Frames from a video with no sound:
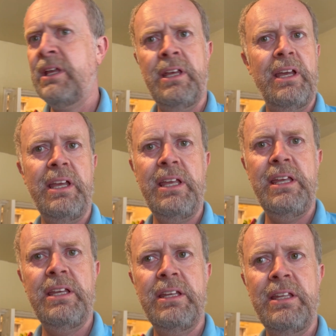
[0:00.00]
Hey,
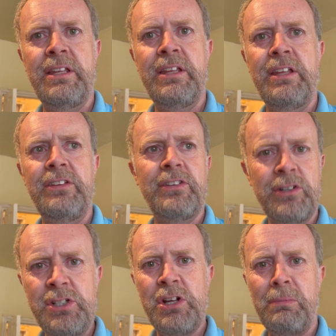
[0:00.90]
it's a
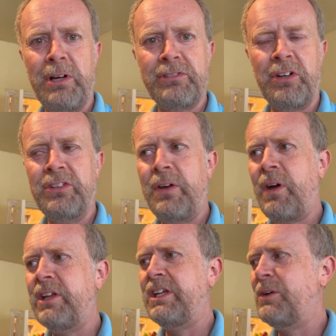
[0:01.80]
good job I've got no
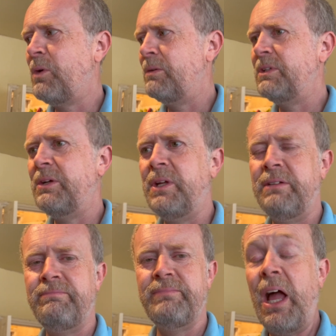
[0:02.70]
idea what I'm doing.
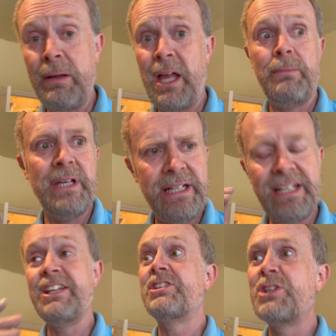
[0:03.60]
I mean,
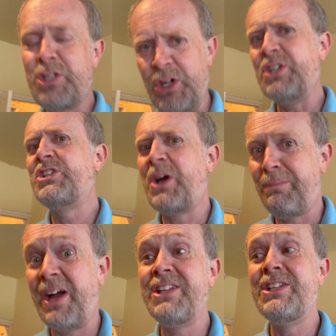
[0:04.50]
it's a good job
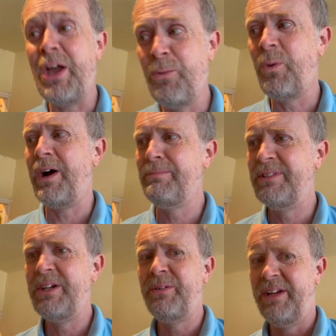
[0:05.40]
I know what I'm
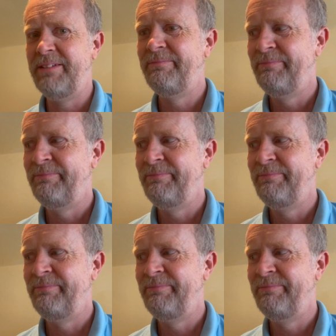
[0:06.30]
doing.